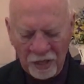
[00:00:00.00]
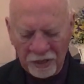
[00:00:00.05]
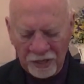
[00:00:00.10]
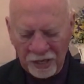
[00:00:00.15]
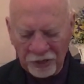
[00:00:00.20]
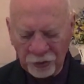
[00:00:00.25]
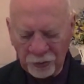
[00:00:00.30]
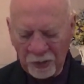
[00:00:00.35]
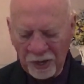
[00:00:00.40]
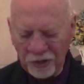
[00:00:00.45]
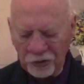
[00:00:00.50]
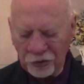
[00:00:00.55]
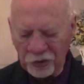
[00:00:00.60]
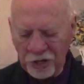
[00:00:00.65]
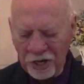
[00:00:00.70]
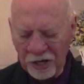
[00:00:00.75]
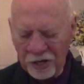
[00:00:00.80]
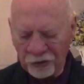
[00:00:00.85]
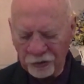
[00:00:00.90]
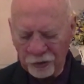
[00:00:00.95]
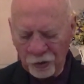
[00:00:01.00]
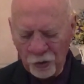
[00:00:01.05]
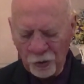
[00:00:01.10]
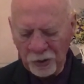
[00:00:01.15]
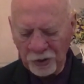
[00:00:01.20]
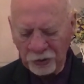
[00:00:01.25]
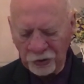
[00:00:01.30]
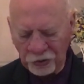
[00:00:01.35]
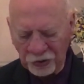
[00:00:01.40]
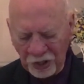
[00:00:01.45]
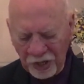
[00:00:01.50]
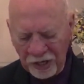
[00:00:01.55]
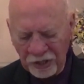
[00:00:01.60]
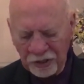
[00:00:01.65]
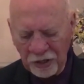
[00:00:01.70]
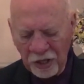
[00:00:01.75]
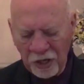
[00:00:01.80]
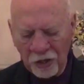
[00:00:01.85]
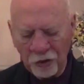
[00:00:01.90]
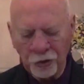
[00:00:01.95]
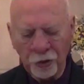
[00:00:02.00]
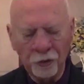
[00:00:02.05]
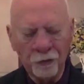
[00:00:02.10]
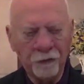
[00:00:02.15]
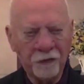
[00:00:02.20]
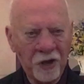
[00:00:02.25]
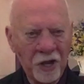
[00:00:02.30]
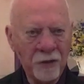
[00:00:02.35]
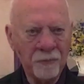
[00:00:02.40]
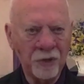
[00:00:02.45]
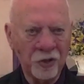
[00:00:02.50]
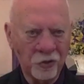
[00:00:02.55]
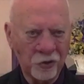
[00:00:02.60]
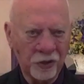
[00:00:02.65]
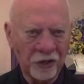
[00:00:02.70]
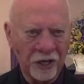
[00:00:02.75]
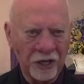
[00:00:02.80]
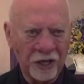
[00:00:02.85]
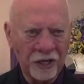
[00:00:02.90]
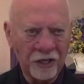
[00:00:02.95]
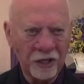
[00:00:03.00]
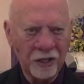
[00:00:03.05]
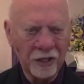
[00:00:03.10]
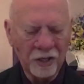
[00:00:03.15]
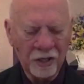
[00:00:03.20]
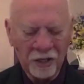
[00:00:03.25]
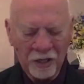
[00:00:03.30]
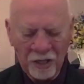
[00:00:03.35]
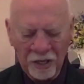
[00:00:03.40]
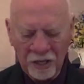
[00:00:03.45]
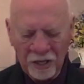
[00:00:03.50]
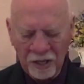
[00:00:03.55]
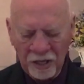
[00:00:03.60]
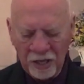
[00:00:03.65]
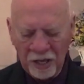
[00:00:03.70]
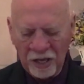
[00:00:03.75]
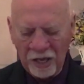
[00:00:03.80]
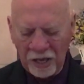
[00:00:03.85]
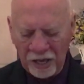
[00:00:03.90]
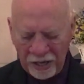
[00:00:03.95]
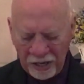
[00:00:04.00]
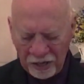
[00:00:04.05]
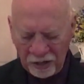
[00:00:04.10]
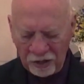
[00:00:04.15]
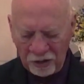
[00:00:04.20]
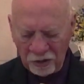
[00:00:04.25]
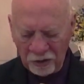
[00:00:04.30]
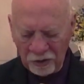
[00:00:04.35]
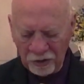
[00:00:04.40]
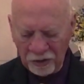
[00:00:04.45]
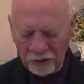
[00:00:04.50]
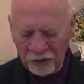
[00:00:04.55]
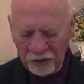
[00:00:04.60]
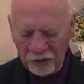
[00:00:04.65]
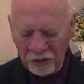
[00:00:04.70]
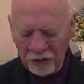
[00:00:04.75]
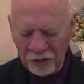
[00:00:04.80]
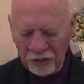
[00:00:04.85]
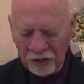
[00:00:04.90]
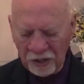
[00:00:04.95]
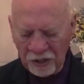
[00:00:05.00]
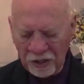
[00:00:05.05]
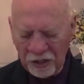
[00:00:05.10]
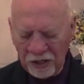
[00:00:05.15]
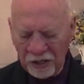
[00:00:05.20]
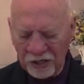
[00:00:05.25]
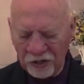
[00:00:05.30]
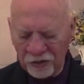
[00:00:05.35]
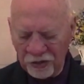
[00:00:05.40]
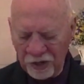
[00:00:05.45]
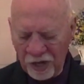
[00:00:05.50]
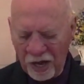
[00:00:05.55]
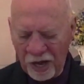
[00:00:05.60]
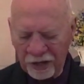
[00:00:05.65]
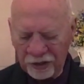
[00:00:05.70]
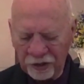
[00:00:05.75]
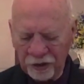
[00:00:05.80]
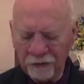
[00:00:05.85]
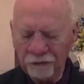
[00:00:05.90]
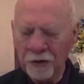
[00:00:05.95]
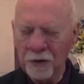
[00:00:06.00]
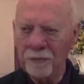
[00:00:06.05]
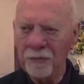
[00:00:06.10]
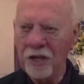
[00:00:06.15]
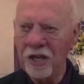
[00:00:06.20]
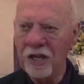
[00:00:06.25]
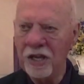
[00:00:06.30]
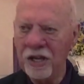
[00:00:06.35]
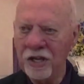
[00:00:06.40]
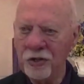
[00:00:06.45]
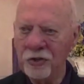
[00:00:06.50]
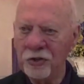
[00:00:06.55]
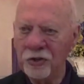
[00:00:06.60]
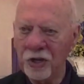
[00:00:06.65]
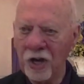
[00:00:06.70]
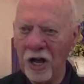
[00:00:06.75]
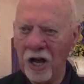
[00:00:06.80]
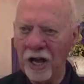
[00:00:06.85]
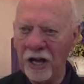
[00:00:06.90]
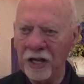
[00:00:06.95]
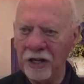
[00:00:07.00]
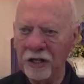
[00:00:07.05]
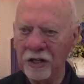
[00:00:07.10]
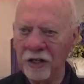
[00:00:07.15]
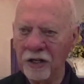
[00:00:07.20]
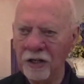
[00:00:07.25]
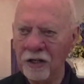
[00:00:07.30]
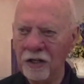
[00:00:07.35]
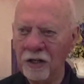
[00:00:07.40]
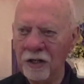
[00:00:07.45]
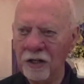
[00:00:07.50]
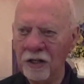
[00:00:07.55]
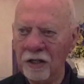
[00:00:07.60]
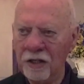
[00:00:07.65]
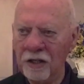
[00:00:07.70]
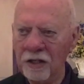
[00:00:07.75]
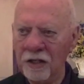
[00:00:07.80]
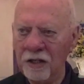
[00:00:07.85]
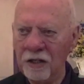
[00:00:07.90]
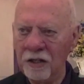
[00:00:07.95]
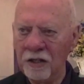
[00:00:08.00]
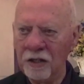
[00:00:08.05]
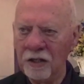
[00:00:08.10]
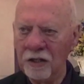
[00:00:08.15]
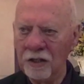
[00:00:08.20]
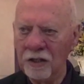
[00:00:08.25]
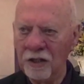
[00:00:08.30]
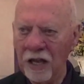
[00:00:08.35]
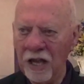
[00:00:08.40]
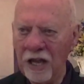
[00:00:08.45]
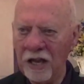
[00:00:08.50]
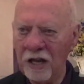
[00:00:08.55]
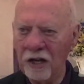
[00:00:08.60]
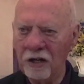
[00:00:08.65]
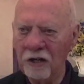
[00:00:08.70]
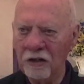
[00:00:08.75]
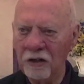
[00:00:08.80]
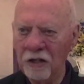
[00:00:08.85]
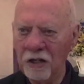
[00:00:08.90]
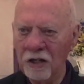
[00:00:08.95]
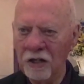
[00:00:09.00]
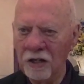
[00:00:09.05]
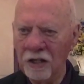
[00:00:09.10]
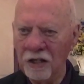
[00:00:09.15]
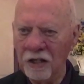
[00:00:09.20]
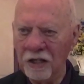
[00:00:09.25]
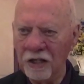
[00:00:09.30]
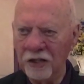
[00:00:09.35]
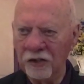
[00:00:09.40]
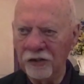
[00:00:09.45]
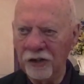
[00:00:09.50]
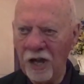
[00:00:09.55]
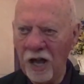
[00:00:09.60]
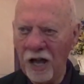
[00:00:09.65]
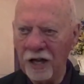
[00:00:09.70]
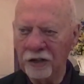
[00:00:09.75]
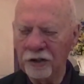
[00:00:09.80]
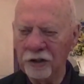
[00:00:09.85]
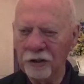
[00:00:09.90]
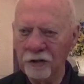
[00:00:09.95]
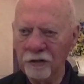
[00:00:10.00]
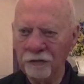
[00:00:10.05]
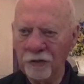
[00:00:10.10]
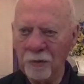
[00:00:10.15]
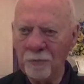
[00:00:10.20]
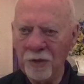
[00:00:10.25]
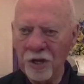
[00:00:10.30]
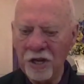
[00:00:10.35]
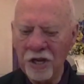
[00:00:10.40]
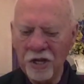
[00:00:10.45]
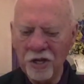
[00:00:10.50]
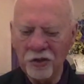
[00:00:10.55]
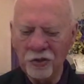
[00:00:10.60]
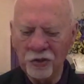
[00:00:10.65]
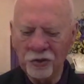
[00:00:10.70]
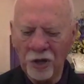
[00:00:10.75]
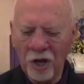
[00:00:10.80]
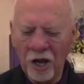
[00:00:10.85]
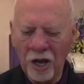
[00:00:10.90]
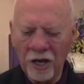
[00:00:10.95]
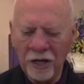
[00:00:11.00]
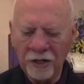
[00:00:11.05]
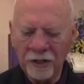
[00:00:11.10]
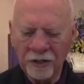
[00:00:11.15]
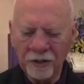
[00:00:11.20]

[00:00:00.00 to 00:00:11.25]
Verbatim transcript: That's why C.S. Lewis said so famously Hell is locked from the inside. Hell is locked from the inside.